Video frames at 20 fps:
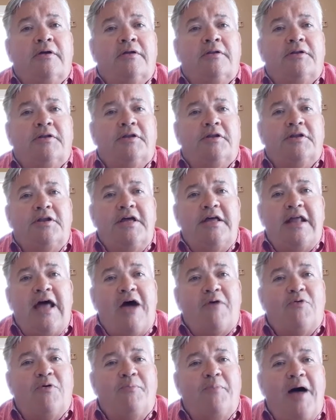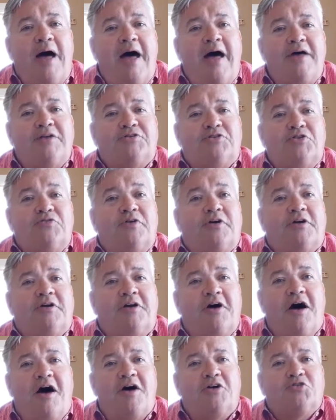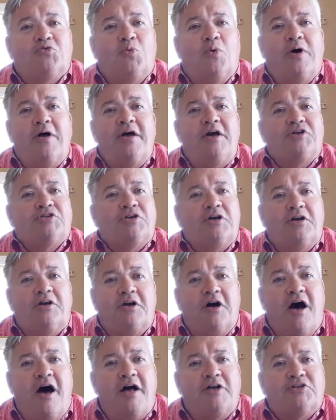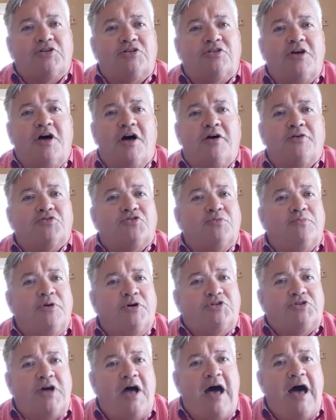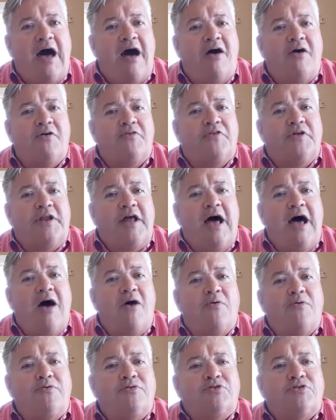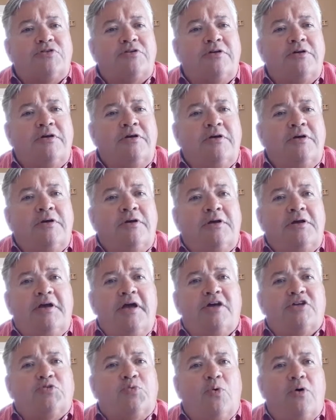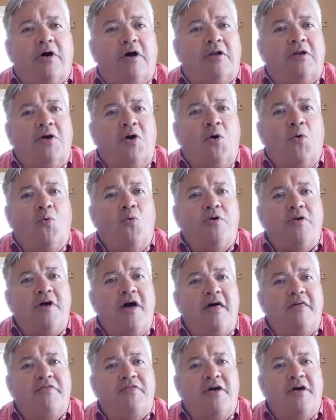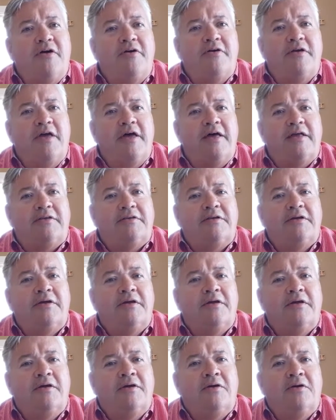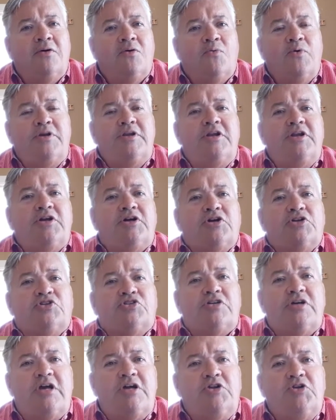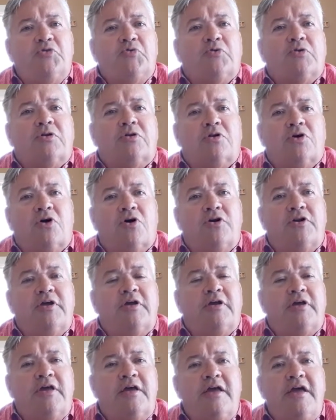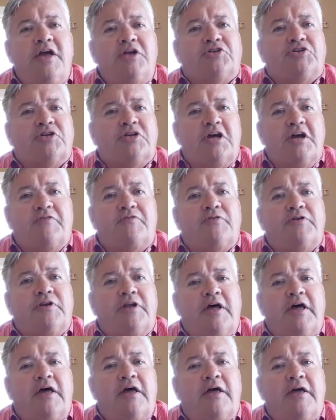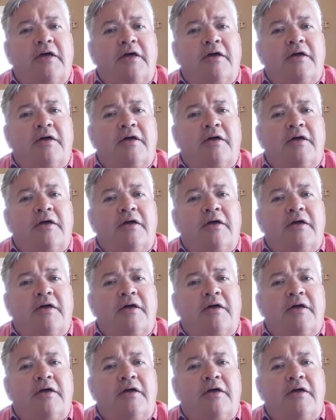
Need I remind you that God's ways and God's thoughts are much higher than ours? Guess what? We're not there yet. We need to continue learning each and every day.